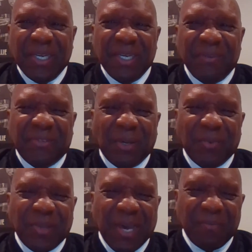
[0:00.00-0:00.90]
If some
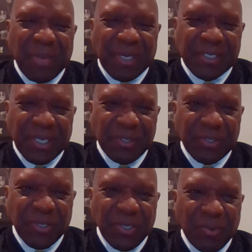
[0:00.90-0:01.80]
of that makes sense
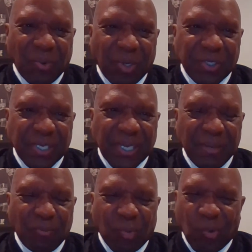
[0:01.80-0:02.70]
to you, once
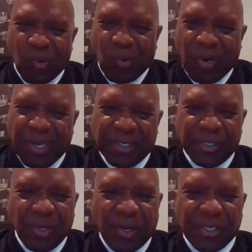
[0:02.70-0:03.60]
again,
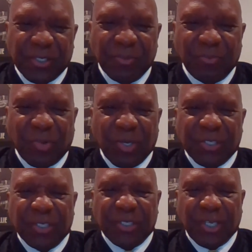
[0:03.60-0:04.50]
Brandon Hardison,
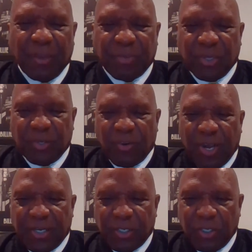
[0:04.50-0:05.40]
President of Champion
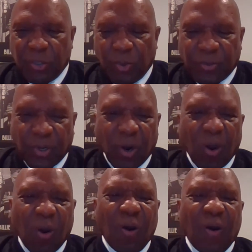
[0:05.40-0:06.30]
Strategies, with our
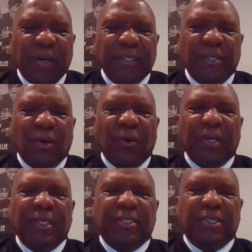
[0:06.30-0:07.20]

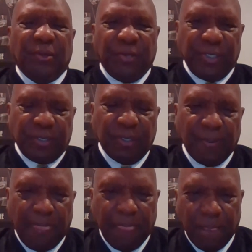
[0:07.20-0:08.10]
ongoing series
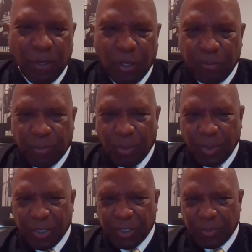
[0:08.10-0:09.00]
on
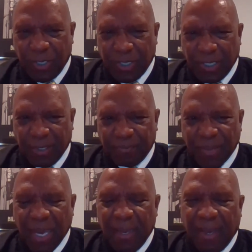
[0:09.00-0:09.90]
public speaking.
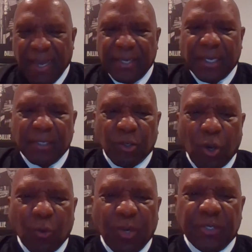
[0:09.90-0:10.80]
And as
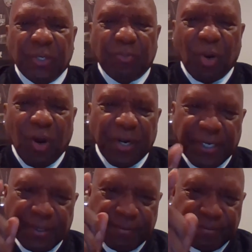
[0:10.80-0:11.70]
always, in
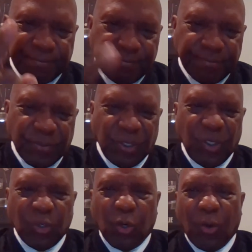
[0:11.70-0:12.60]
parting,
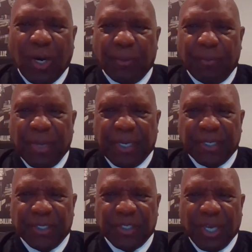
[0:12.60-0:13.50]
you go out and make
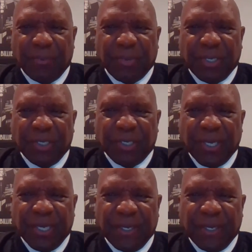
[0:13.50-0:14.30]
it a champion day.